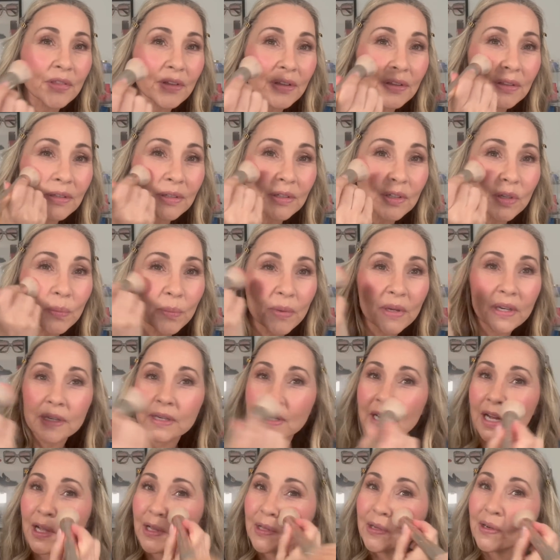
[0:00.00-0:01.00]
a little bit of
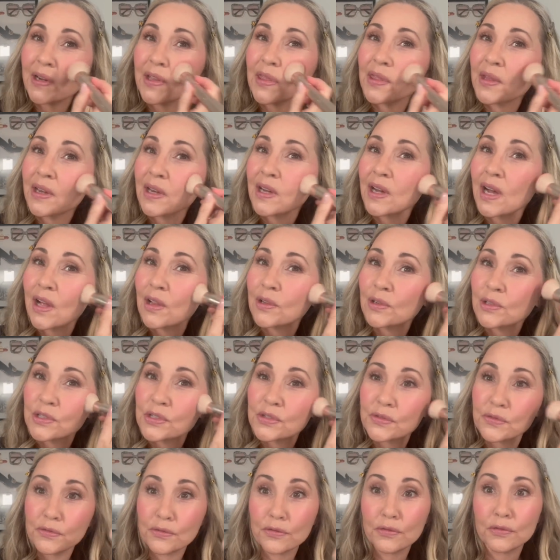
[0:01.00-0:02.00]
color. I think color
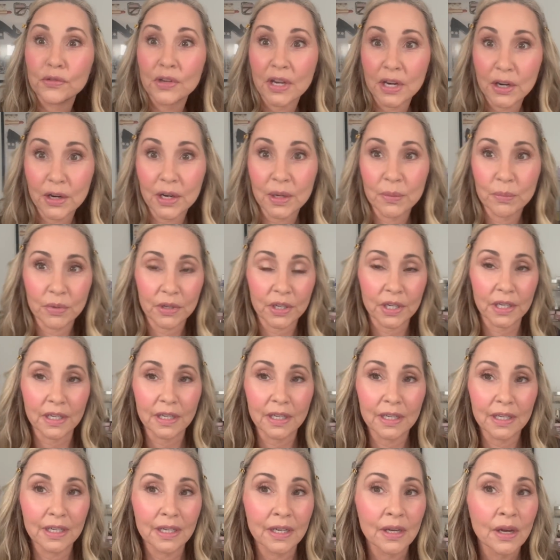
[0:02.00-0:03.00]
is very
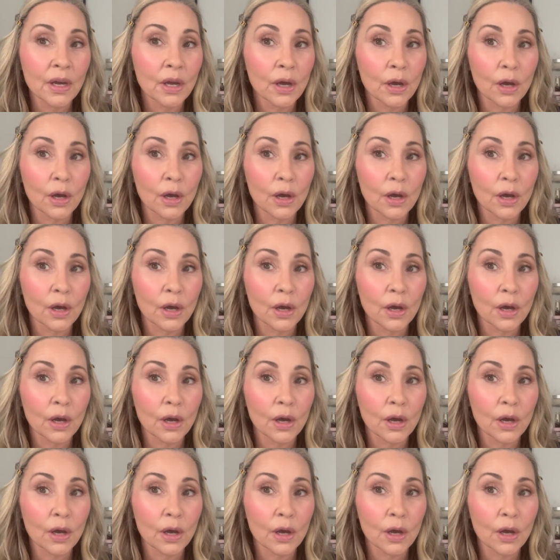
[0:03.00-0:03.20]
pretty